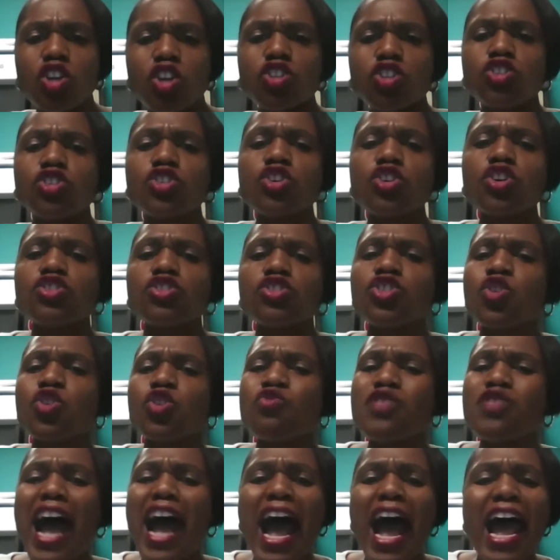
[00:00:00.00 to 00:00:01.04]
Do
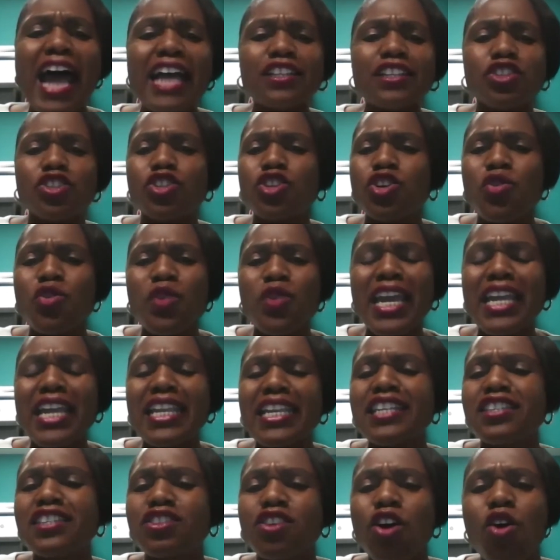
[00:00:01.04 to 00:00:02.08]
not do
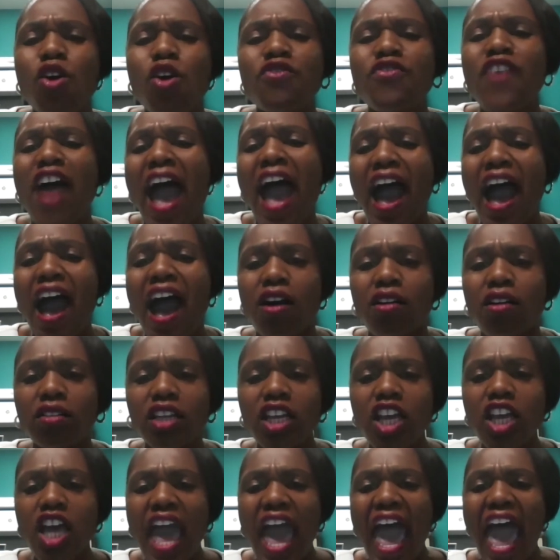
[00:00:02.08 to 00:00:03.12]
any so vow.
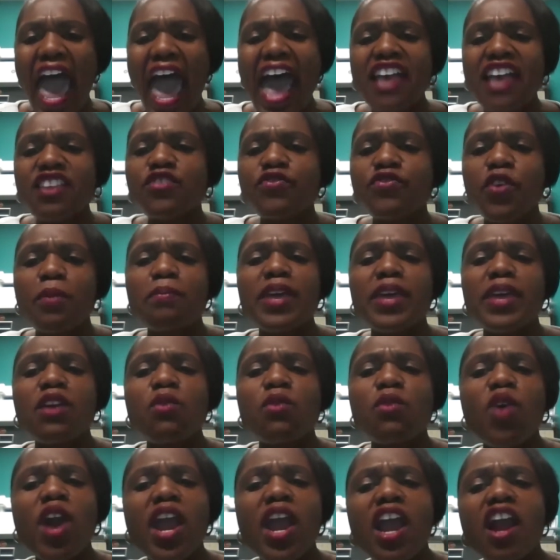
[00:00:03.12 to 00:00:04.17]
As for me,
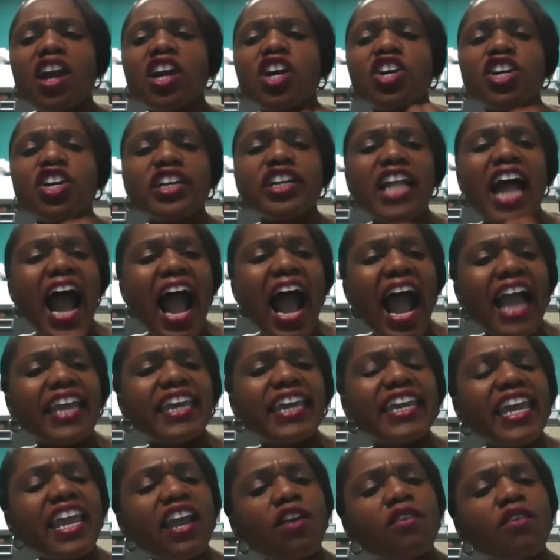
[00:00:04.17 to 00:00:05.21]
where could I
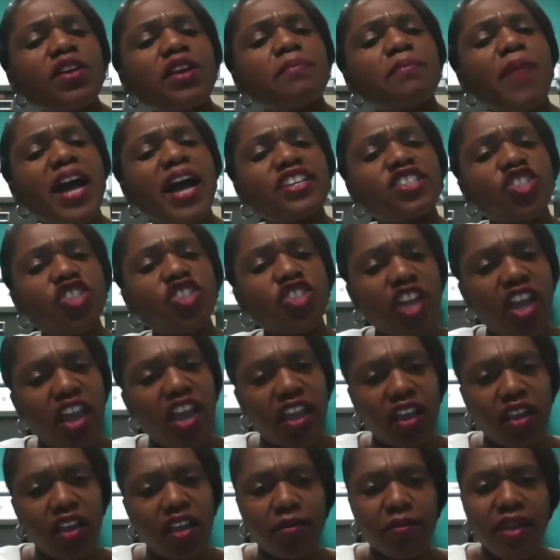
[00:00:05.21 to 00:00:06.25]
carry my
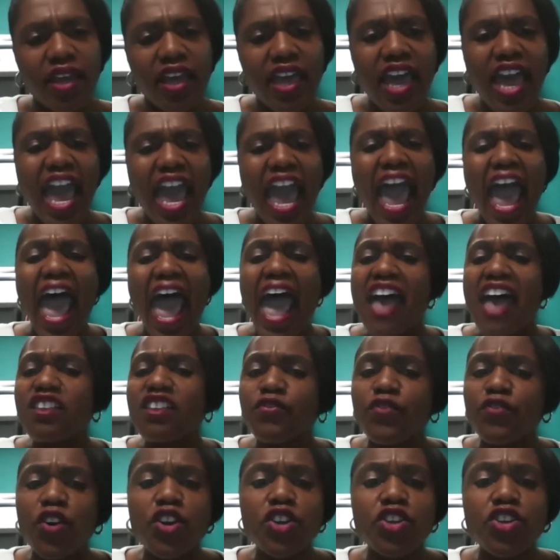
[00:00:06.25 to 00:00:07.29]
shame? As
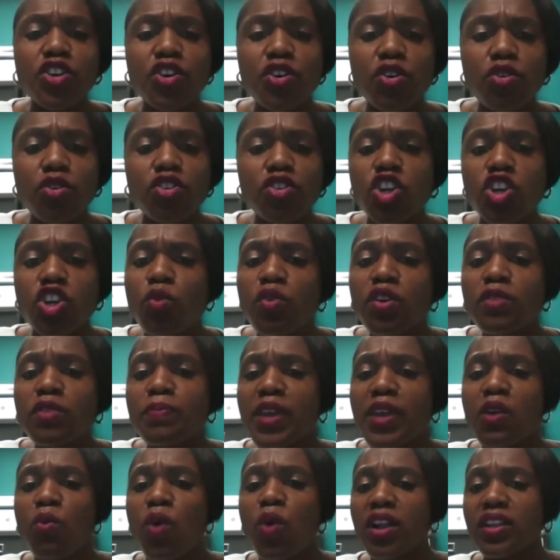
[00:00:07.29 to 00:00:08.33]
for you, you would
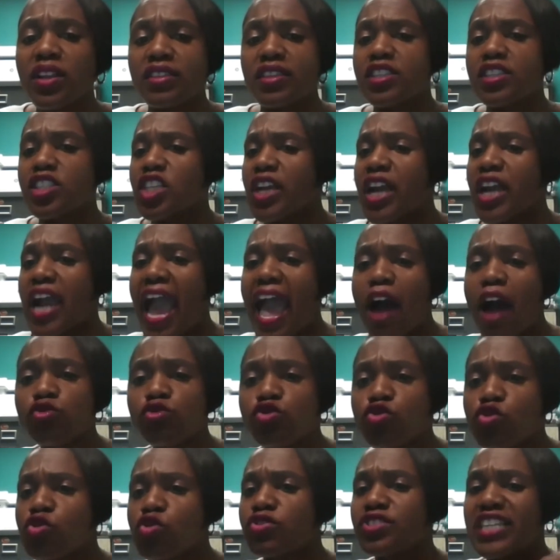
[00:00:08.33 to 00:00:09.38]
be one of the
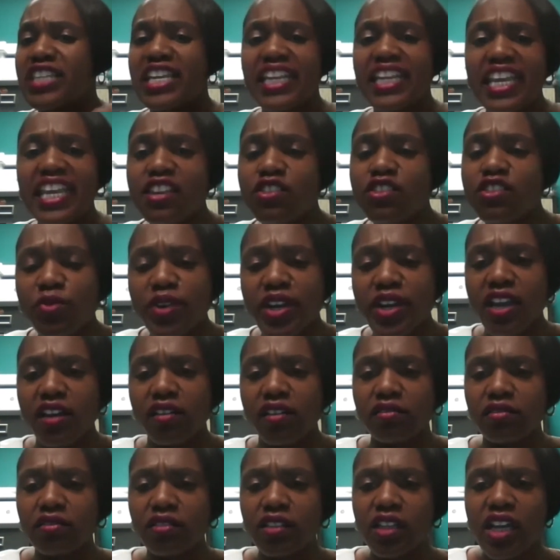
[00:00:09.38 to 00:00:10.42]
scoundrels in
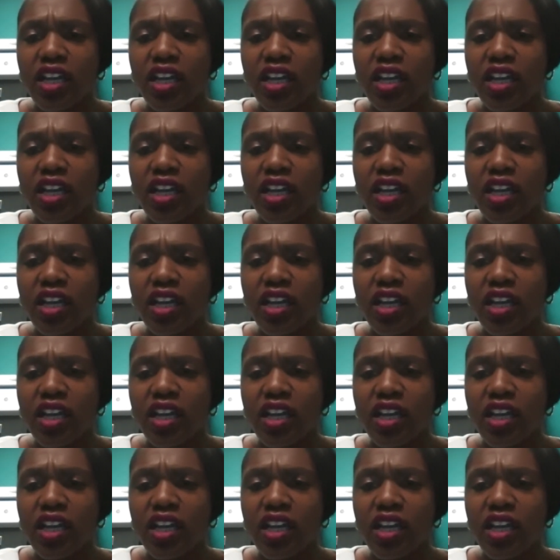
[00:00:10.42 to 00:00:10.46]
Israel.